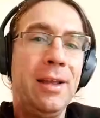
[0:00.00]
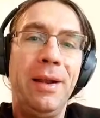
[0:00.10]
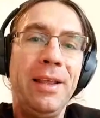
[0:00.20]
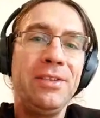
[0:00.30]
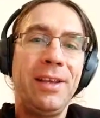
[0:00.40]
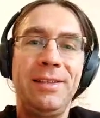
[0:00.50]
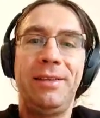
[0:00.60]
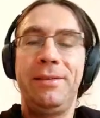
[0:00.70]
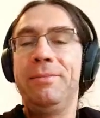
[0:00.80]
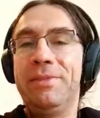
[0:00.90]
Malaysia is
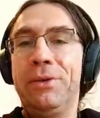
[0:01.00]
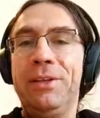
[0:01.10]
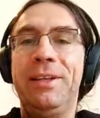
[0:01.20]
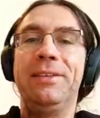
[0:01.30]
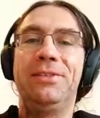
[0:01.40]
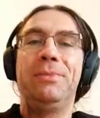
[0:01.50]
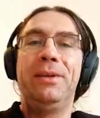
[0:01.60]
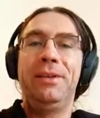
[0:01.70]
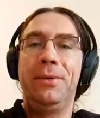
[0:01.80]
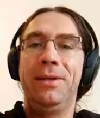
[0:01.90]
a solid country, by
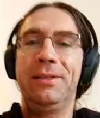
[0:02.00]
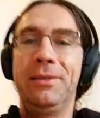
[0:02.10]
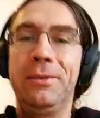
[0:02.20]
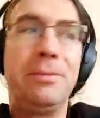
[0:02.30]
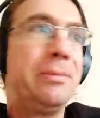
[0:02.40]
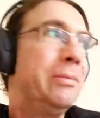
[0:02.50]
the way, so